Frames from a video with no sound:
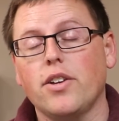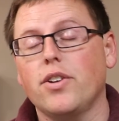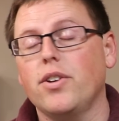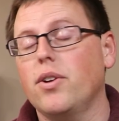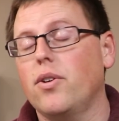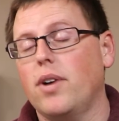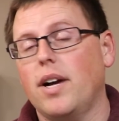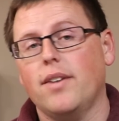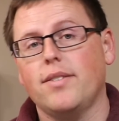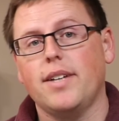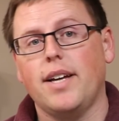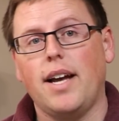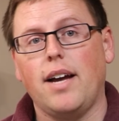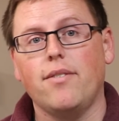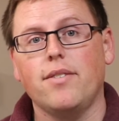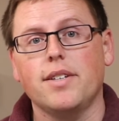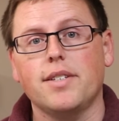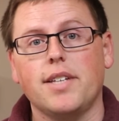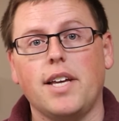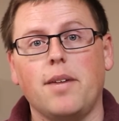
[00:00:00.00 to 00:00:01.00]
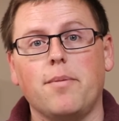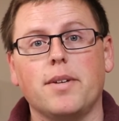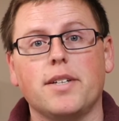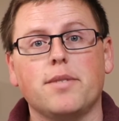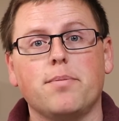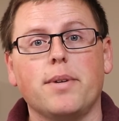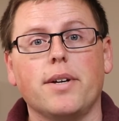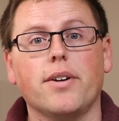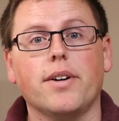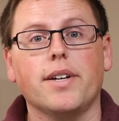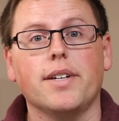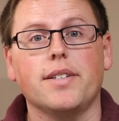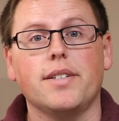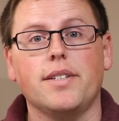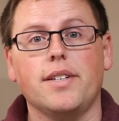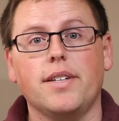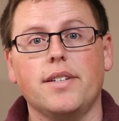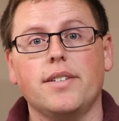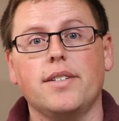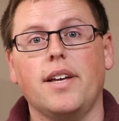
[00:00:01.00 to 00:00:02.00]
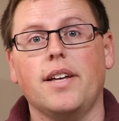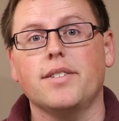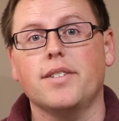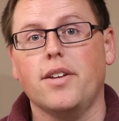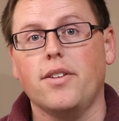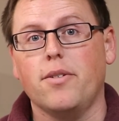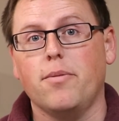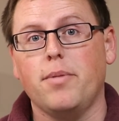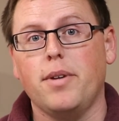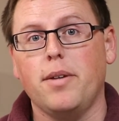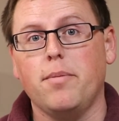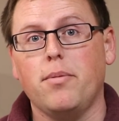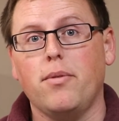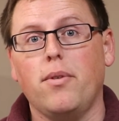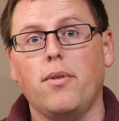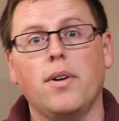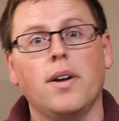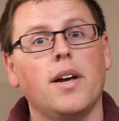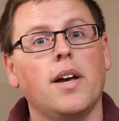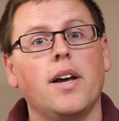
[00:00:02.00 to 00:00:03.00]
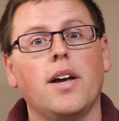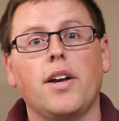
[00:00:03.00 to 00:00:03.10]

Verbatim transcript: You don't have to have the same experiences as other people.